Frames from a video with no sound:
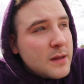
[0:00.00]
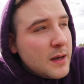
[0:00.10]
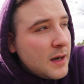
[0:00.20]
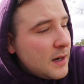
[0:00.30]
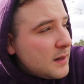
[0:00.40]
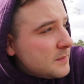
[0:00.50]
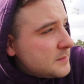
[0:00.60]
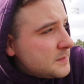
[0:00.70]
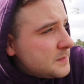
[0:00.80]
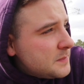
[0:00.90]

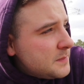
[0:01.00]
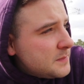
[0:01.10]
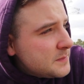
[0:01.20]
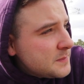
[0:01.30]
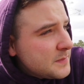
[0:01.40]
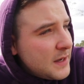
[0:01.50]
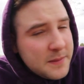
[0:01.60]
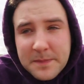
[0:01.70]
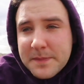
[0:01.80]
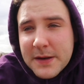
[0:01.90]
Um,
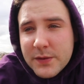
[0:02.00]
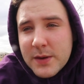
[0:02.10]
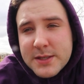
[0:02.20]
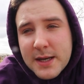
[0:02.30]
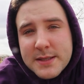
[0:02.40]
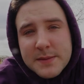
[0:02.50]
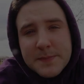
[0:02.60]
yeah, thanks for watching, guys.